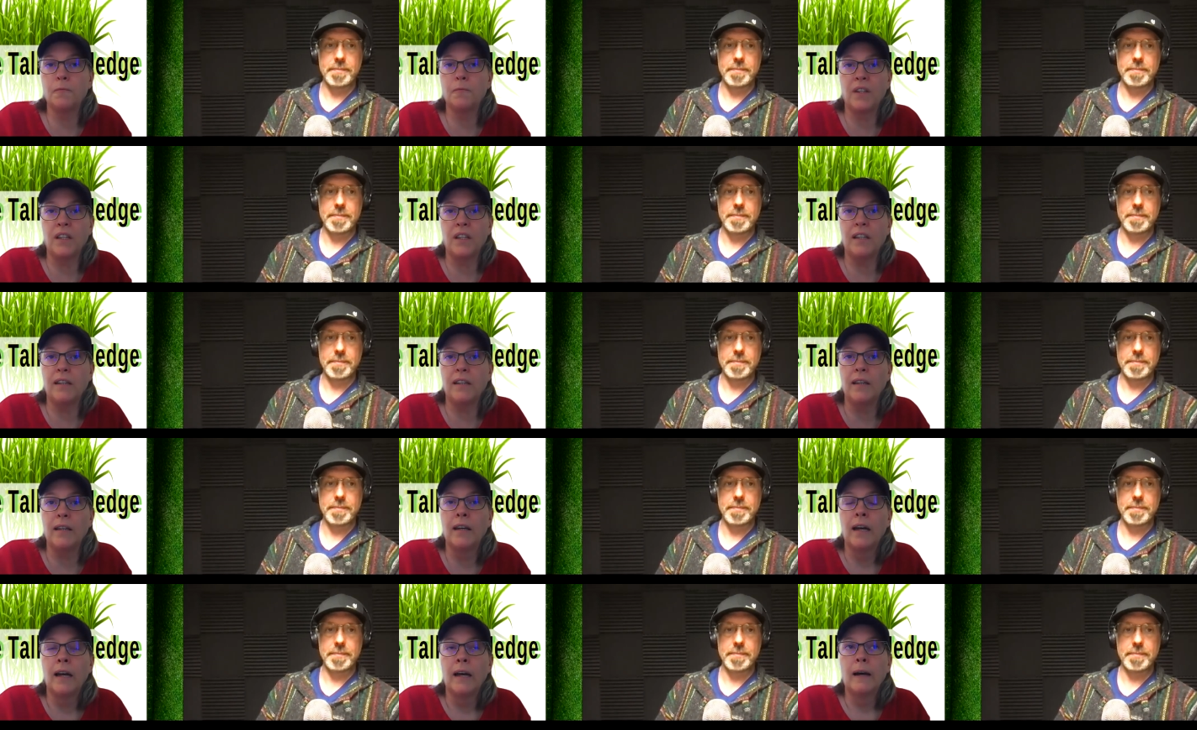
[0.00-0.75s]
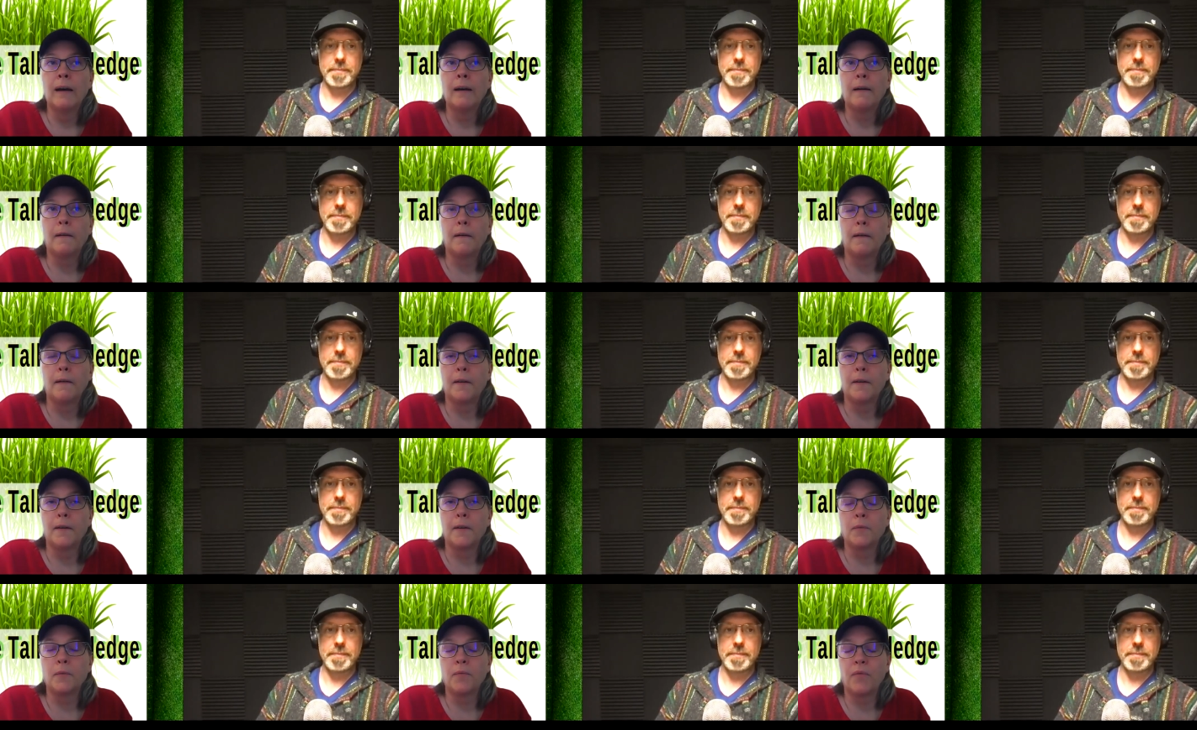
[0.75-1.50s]
Speaker 1: the
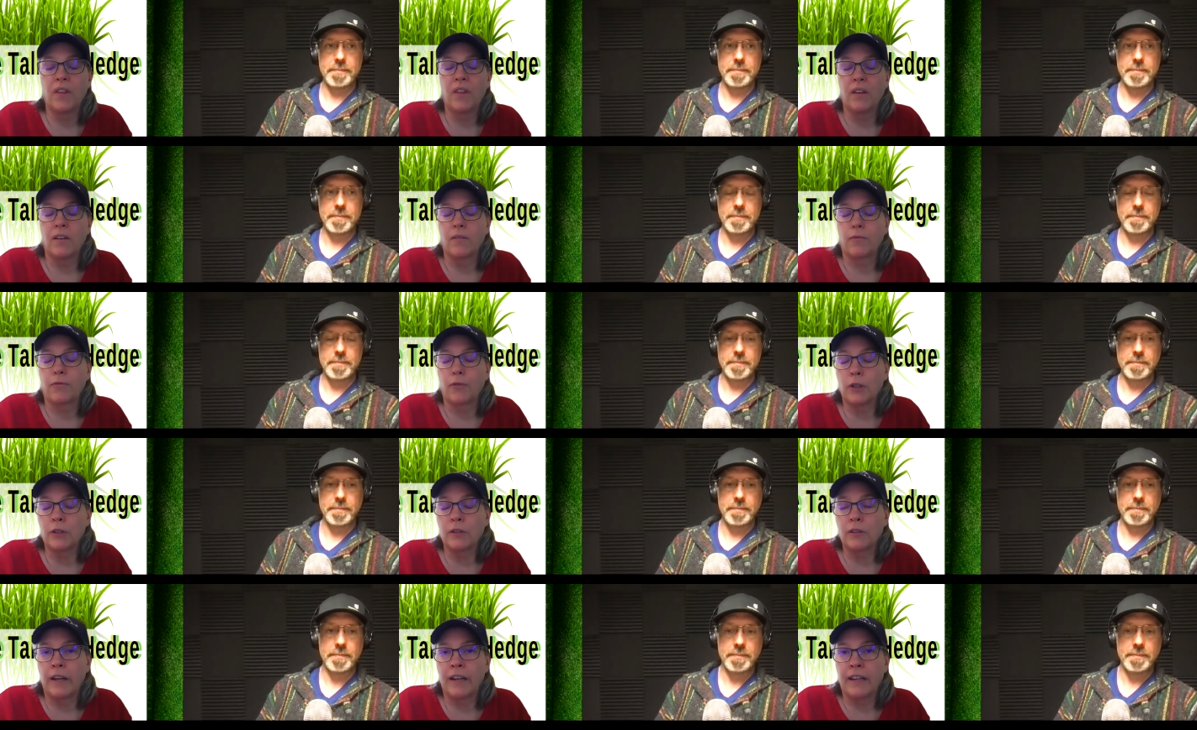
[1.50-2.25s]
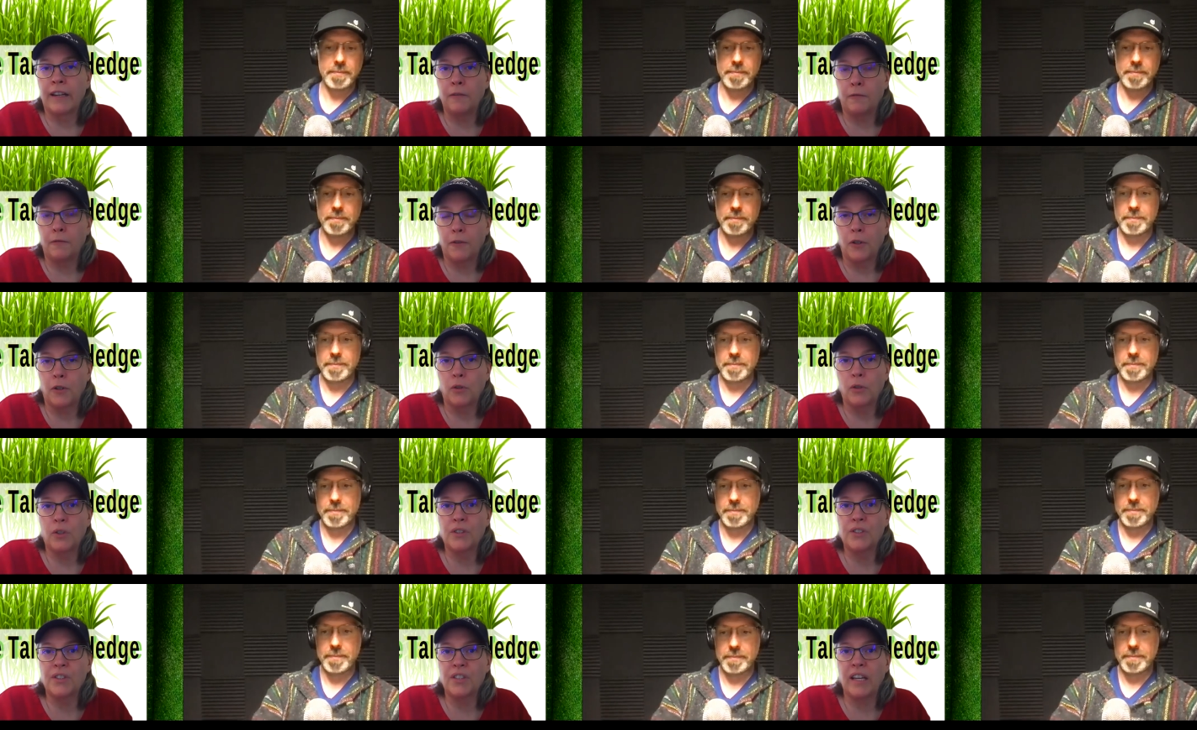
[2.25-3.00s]
uh, the frontline
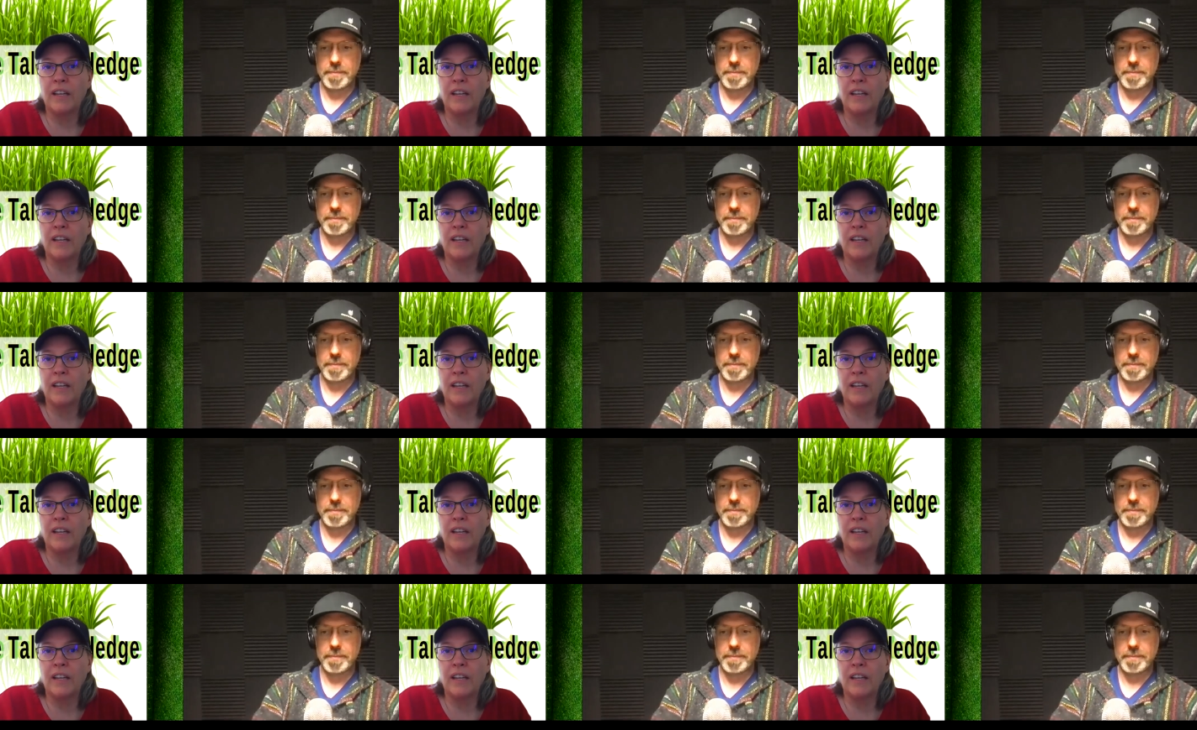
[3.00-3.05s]
folks,